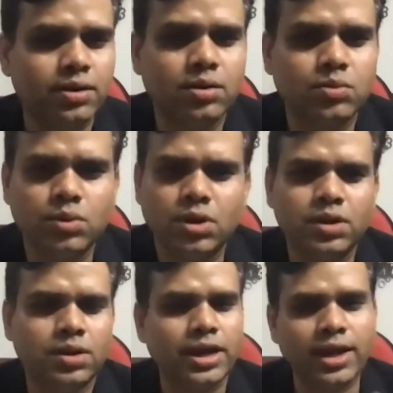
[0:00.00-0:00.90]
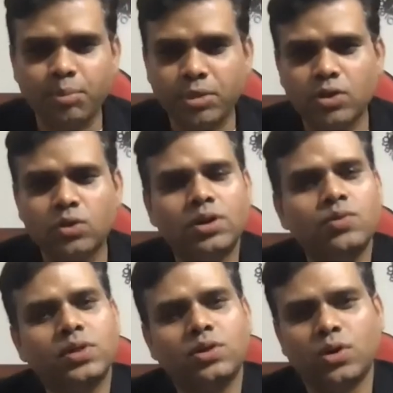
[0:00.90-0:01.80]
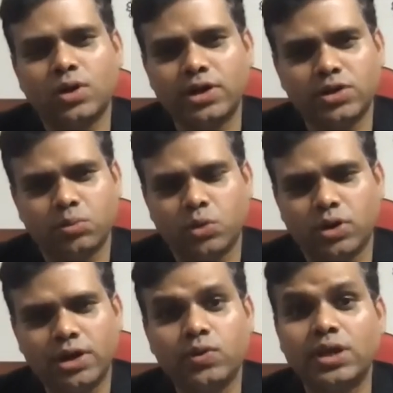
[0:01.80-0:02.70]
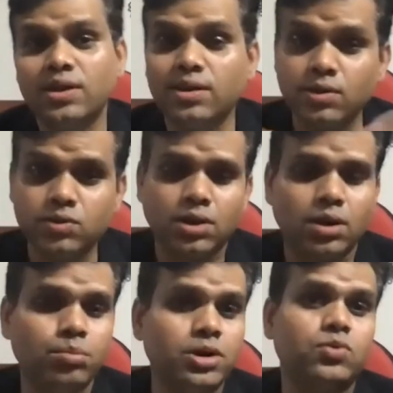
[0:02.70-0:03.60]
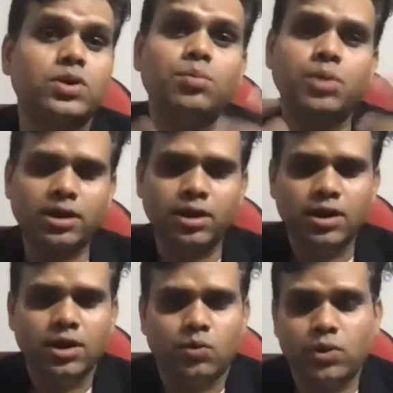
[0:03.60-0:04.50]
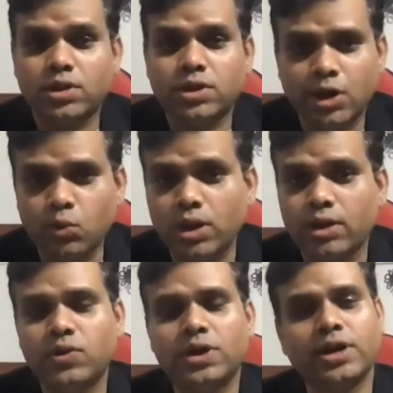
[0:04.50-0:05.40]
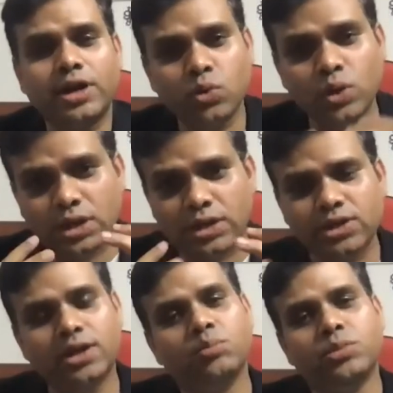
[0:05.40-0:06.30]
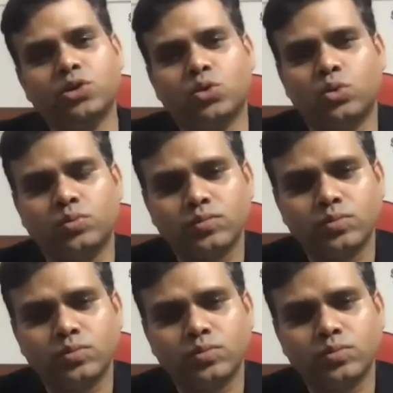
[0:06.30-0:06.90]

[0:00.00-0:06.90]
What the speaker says: It can happen only with your guys' support, right? We can increase the numbers. We are 31. We are trying to increase our numbers too.